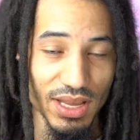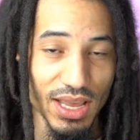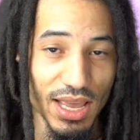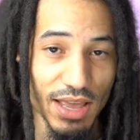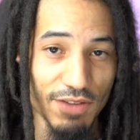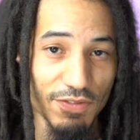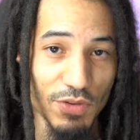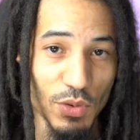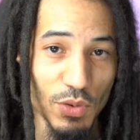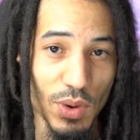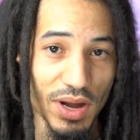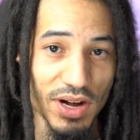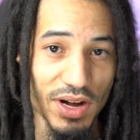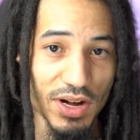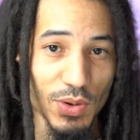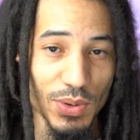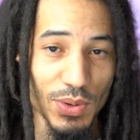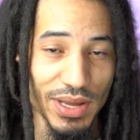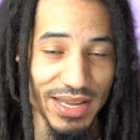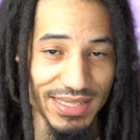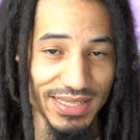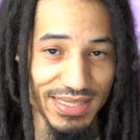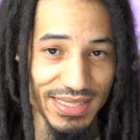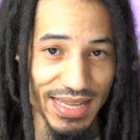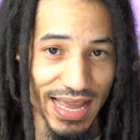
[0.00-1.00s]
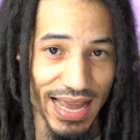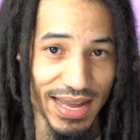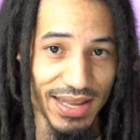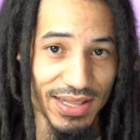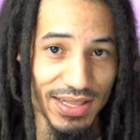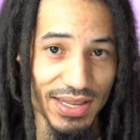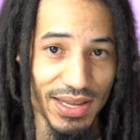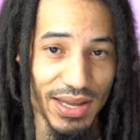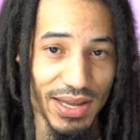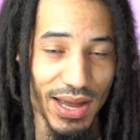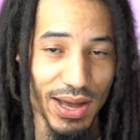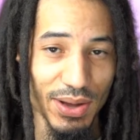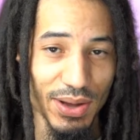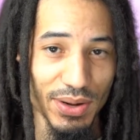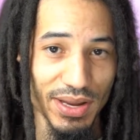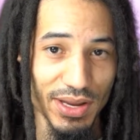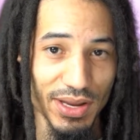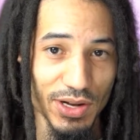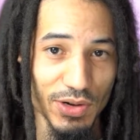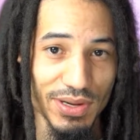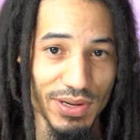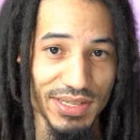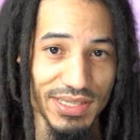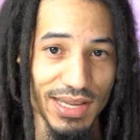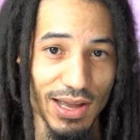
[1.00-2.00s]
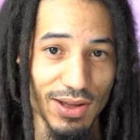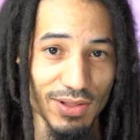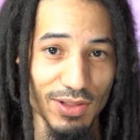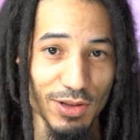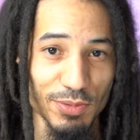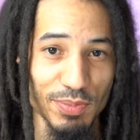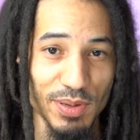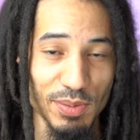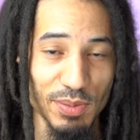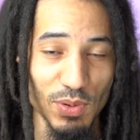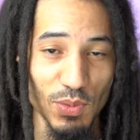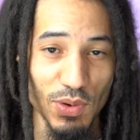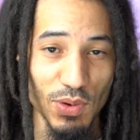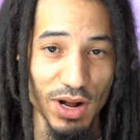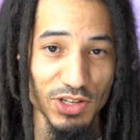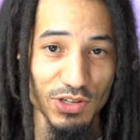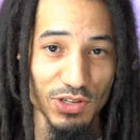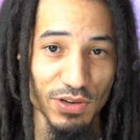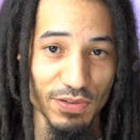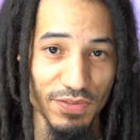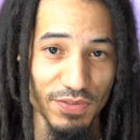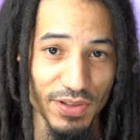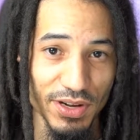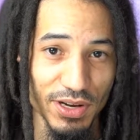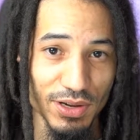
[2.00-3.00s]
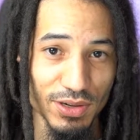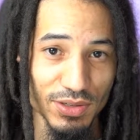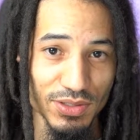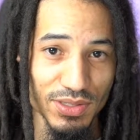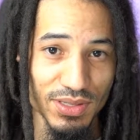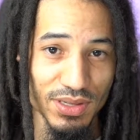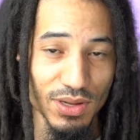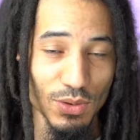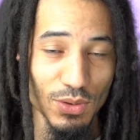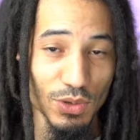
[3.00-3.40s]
If you want to know exactly how to increase how long people watch your videos,